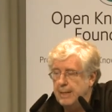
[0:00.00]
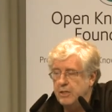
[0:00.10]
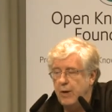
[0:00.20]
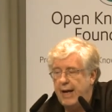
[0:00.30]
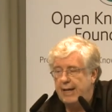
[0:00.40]

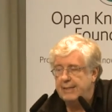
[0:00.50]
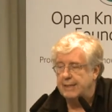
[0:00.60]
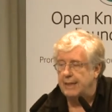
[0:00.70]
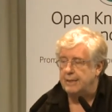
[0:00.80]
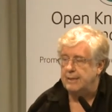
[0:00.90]
So
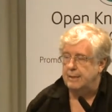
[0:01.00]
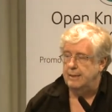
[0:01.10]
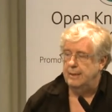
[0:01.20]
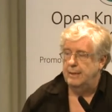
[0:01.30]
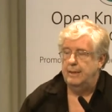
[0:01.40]
access.
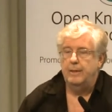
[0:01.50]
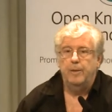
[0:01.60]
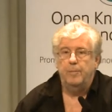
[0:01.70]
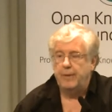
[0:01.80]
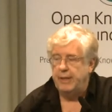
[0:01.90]

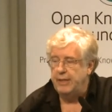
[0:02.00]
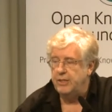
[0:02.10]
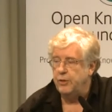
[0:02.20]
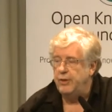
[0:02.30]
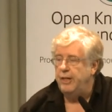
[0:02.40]

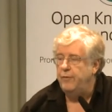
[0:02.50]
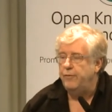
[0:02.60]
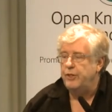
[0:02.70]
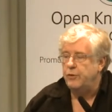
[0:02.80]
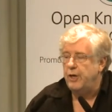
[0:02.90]
Is there an
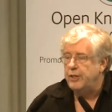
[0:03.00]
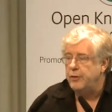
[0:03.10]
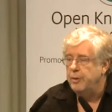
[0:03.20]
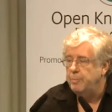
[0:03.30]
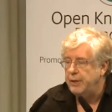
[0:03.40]

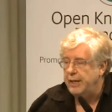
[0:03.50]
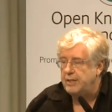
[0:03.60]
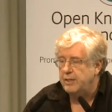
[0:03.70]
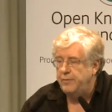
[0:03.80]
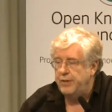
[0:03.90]
infrastructure in place
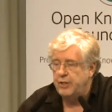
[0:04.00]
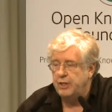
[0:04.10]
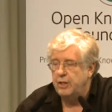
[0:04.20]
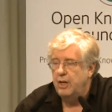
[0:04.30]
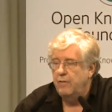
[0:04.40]

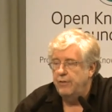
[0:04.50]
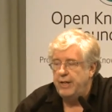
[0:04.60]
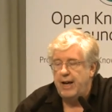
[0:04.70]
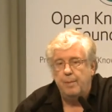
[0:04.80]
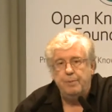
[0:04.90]
sufficient for
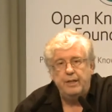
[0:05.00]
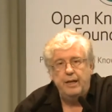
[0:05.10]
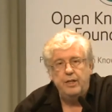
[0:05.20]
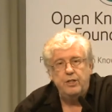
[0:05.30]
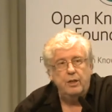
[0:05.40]
the
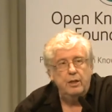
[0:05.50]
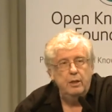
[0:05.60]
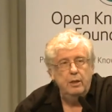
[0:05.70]
application?